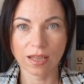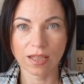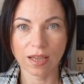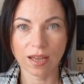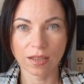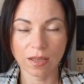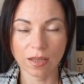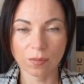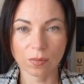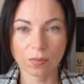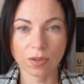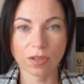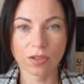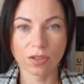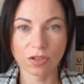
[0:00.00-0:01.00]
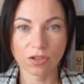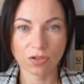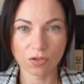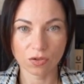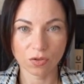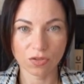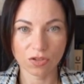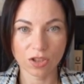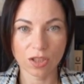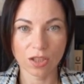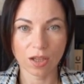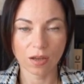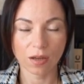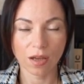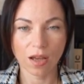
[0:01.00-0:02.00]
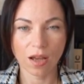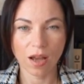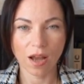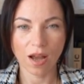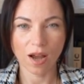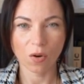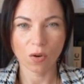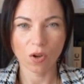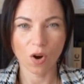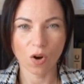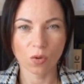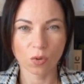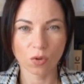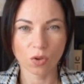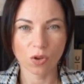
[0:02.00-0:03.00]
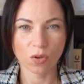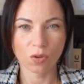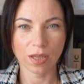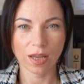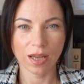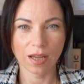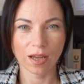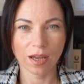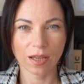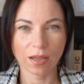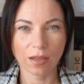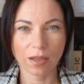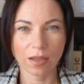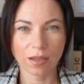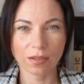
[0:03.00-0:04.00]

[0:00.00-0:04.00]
AI capabilities through Zia, our homegrown AI.